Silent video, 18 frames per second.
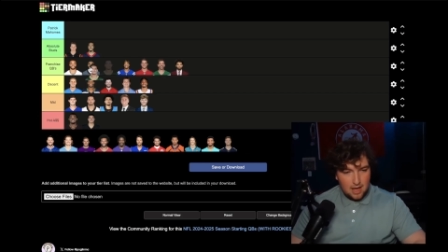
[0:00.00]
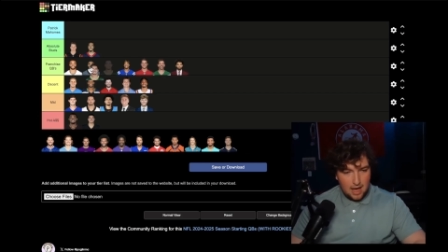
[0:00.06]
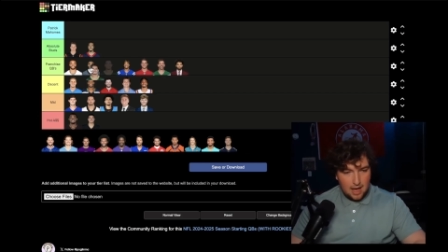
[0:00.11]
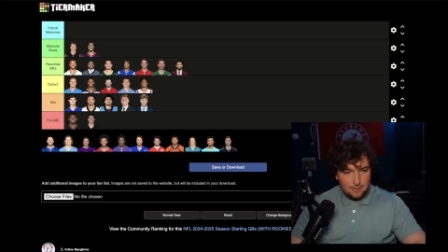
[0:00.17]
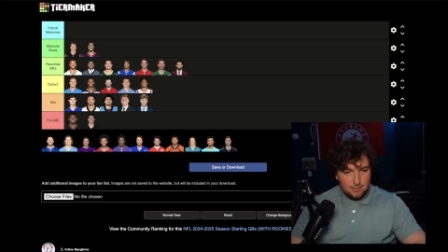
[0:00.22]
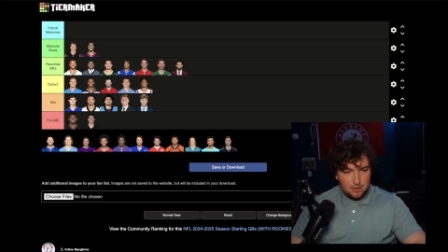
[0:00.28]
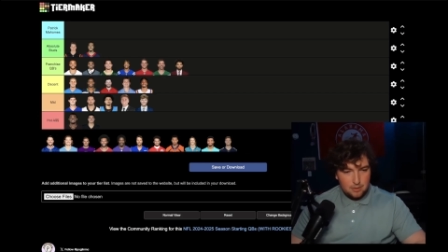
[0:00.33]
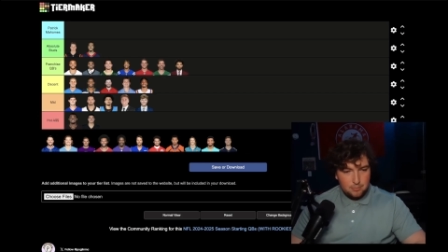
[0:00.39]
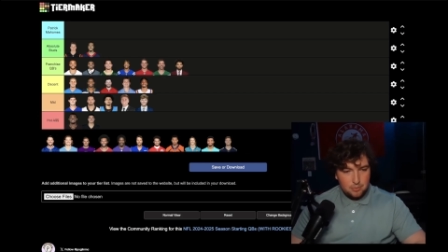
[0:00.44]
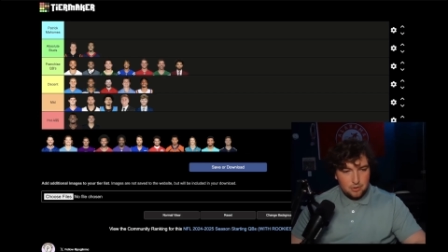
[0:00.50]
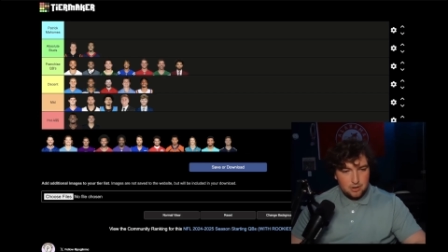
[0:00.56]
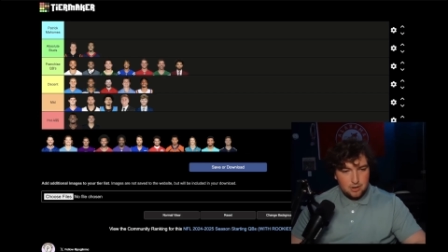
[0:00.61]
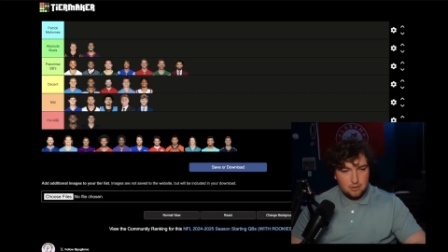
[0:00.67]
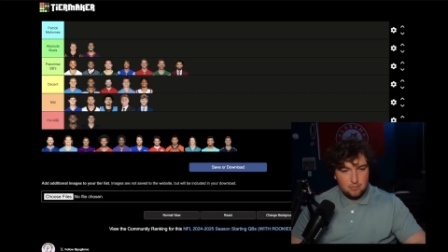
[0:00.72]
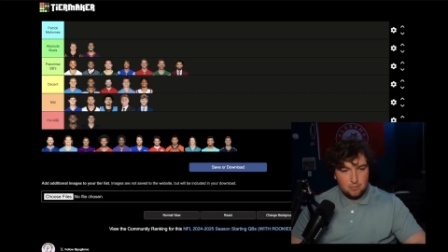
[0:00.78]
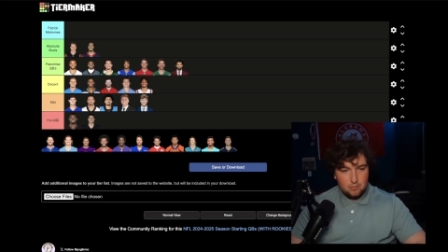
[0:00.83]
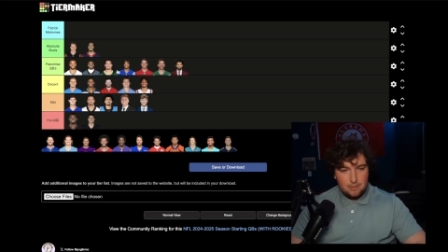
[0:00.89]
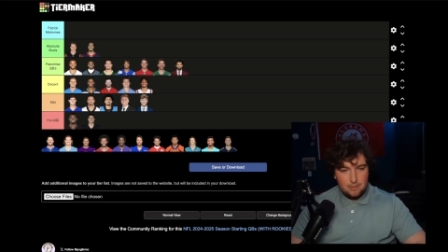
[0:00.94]
I'm going to put
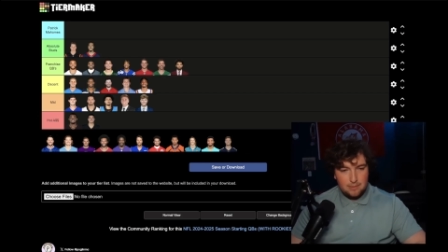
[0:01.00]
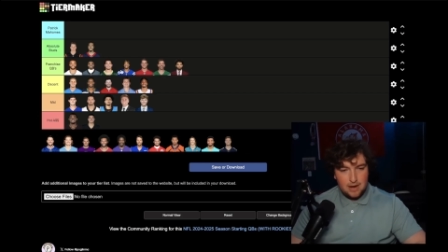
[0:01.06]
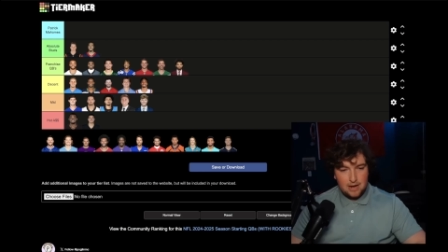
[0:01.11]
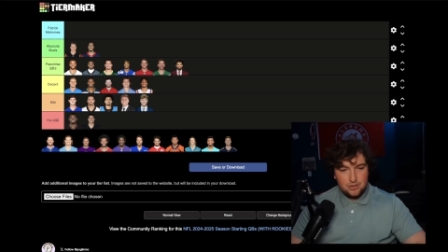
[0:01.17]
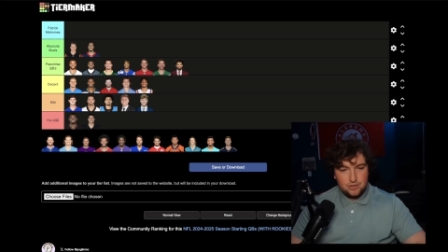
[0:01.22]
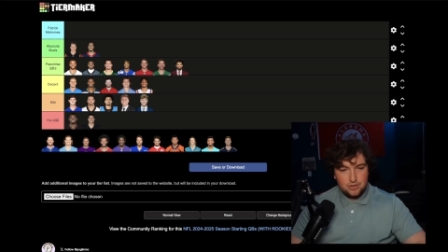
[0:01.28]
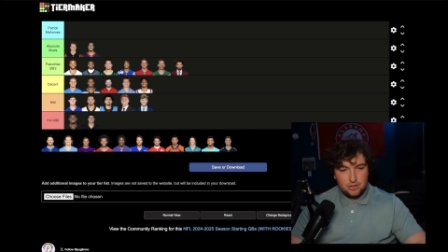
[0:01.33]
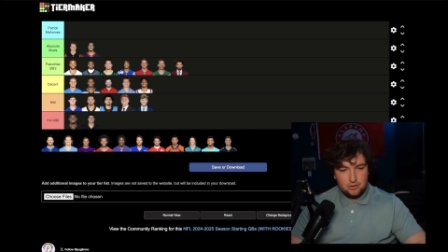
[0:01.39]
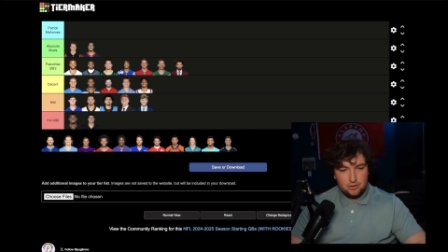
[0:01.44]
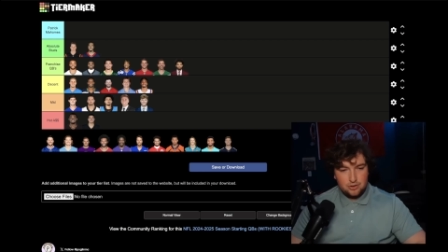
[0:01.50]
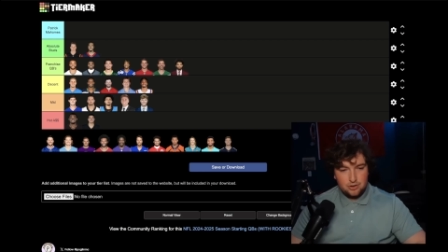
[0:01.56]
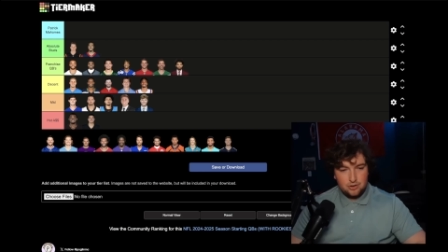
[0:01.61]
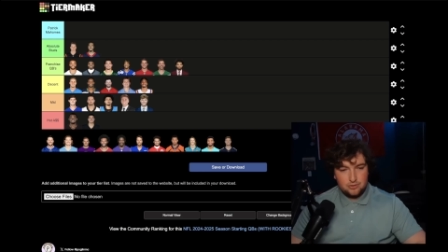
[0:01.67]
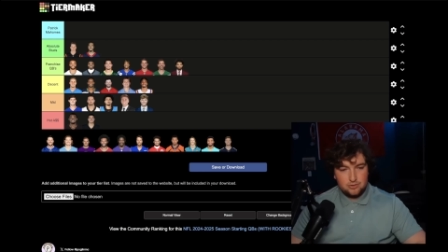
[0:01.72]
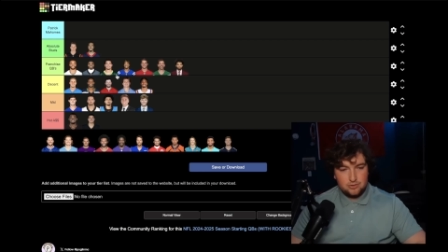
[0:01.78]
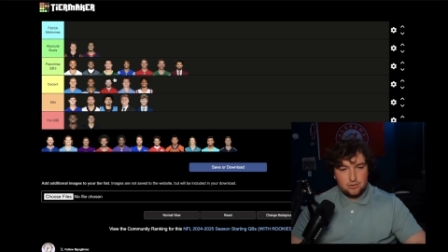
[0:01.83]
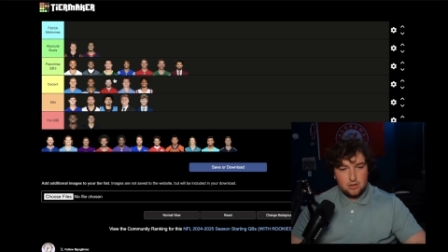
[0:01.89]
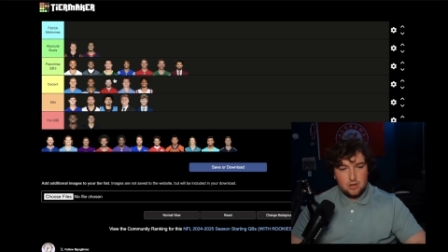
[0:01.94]
him right behind Jalen
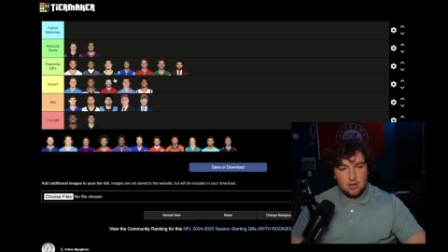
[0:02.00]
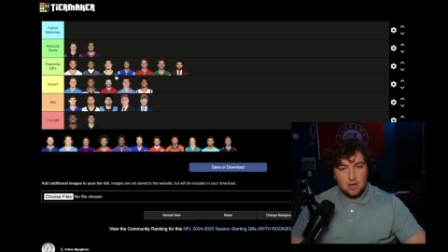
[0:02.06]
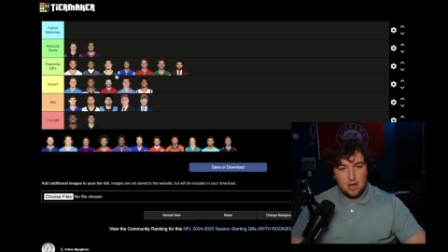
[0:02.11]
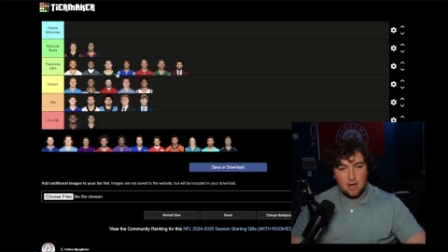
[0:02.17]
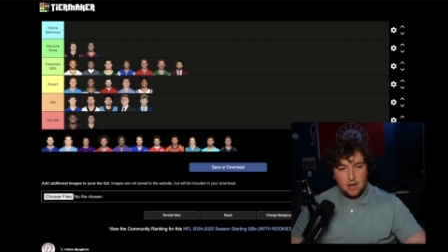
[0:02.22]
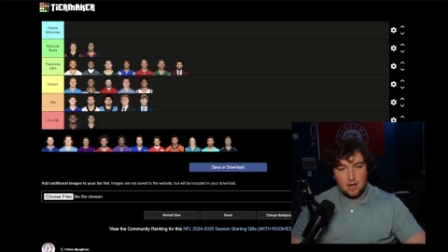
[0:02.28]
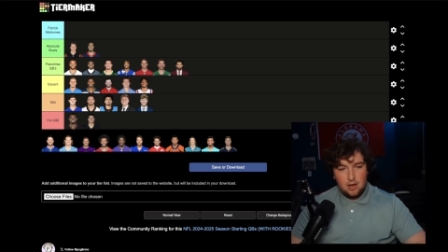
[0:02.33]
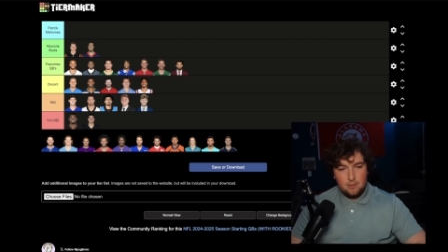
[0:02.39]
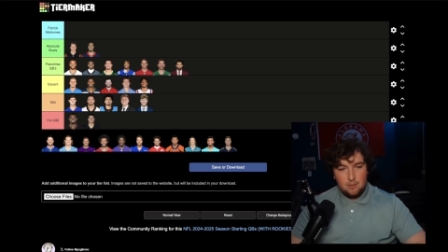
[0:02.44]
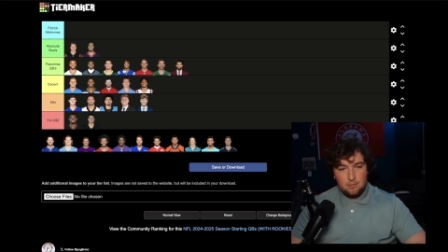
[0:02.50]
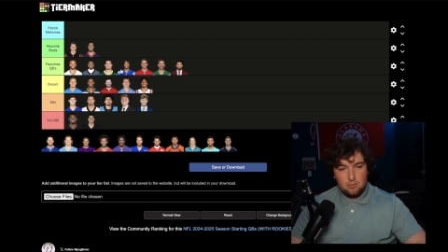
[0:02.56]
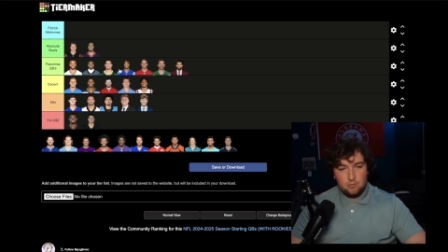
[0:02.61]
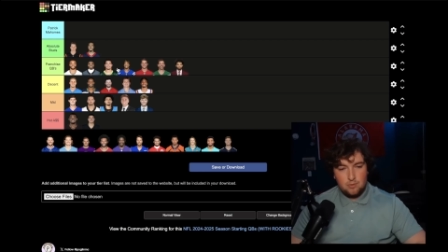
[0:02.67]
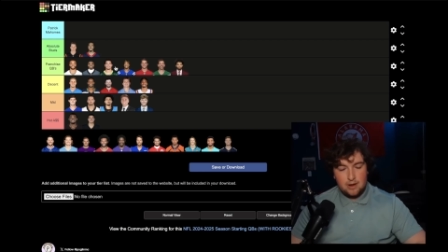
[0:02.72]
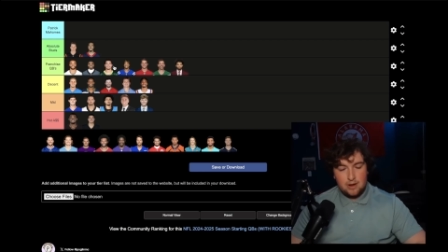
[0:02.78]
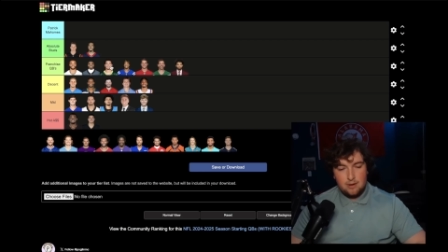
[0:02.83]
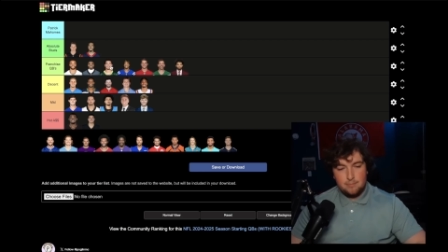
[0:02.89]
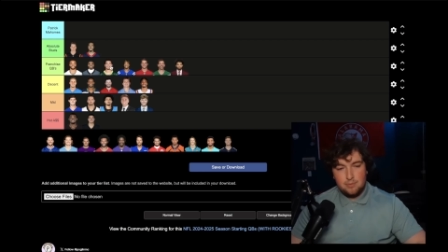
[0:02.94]
Hurts,
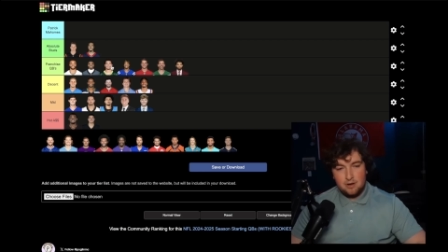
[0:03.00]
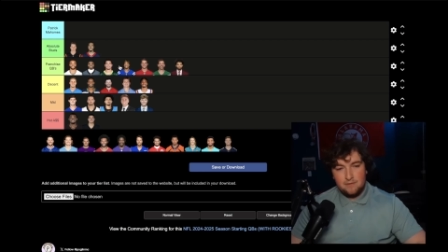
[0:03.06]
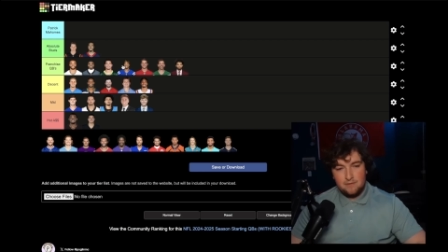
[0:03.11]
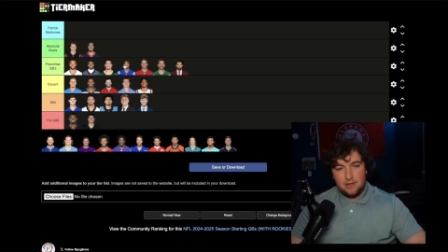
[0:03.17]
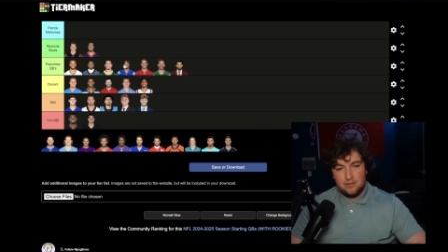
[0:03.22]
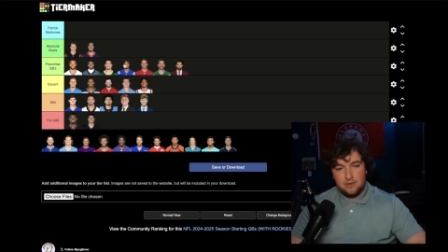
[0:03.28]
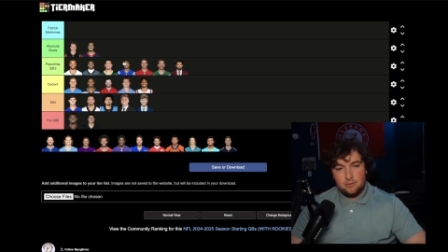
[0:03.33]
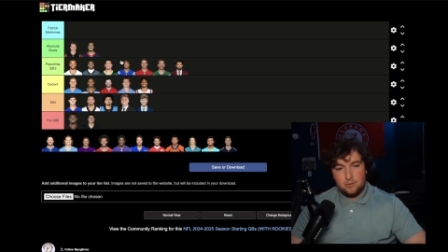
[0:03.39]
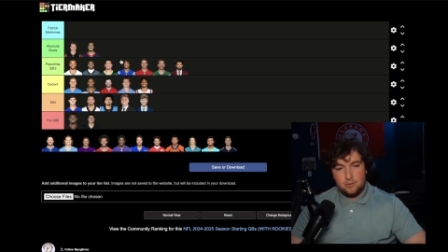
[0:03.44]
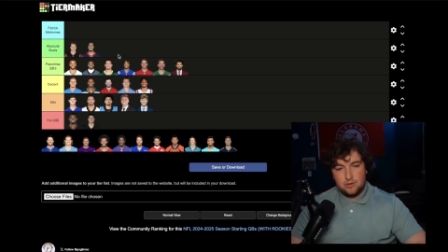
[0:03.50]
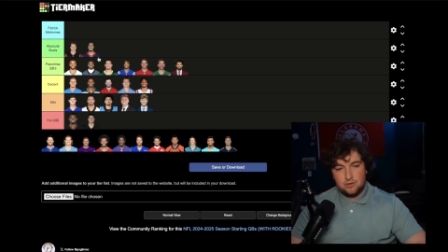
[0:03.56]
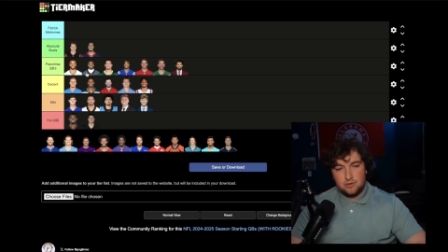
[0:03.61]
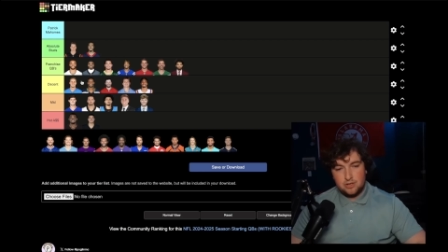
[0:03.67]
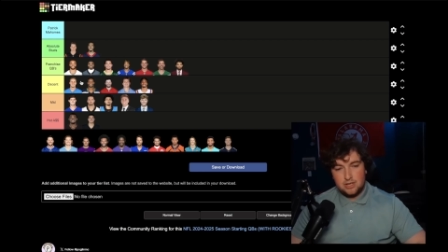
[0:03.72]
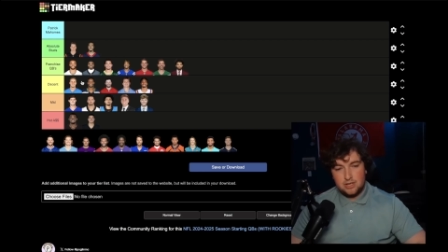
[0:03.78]
right above Anthony Richardson.